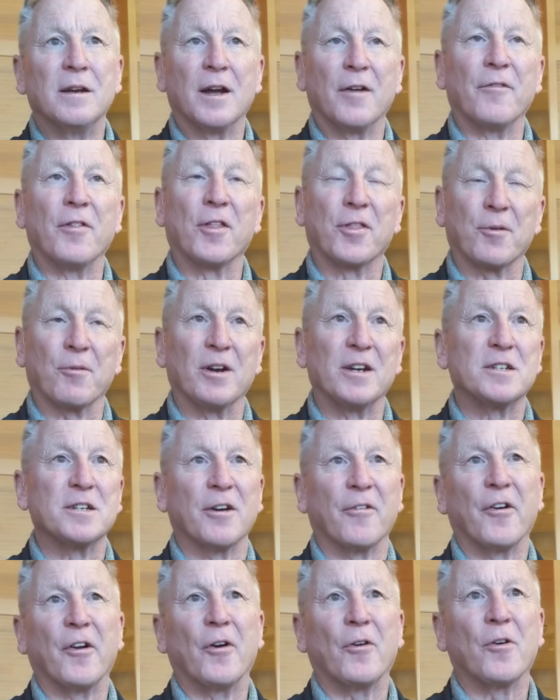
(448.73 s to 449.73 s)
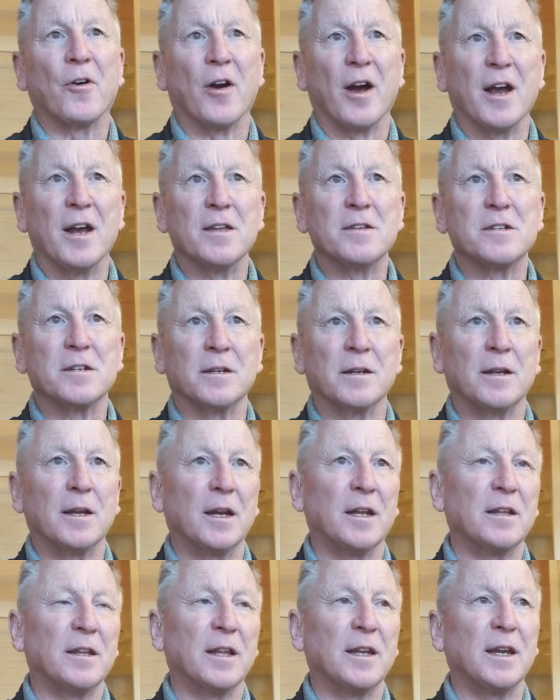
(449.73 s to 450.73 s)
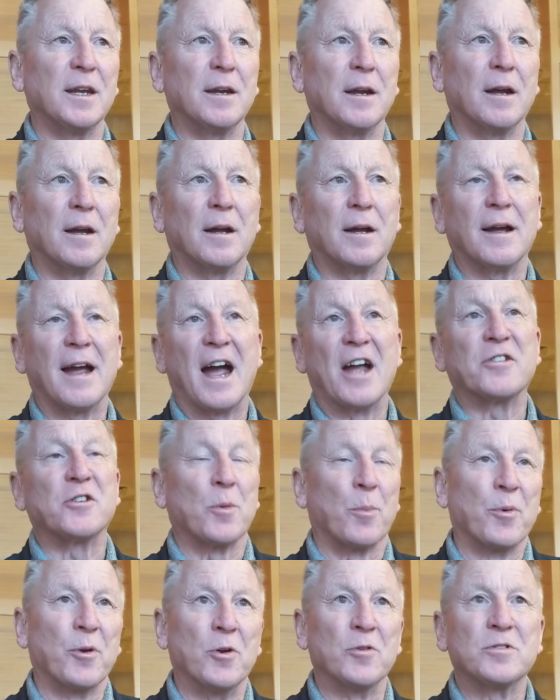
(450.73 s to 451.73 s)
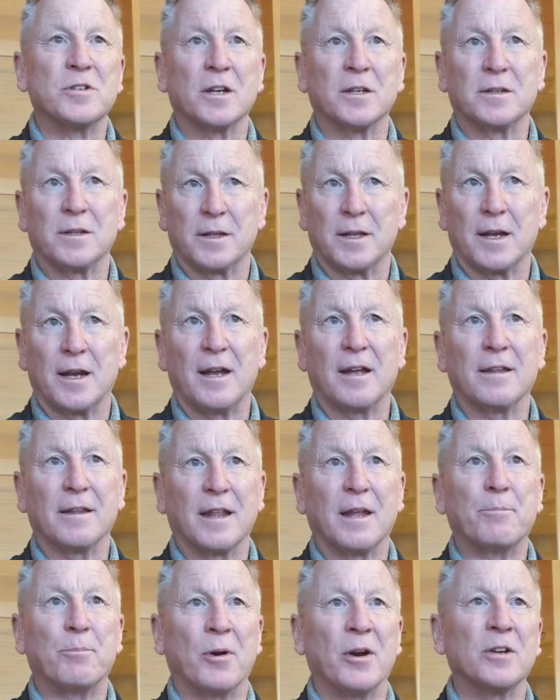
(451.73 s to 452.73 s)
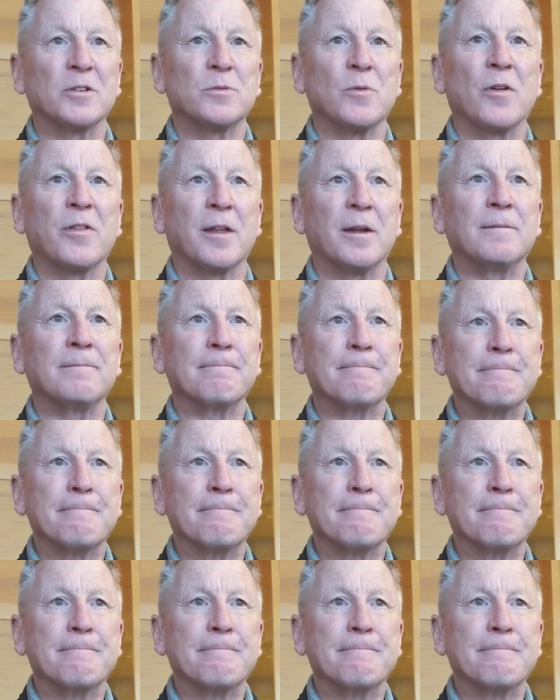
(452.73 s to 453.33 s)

the three cereal grains and the attributes that it brings with it.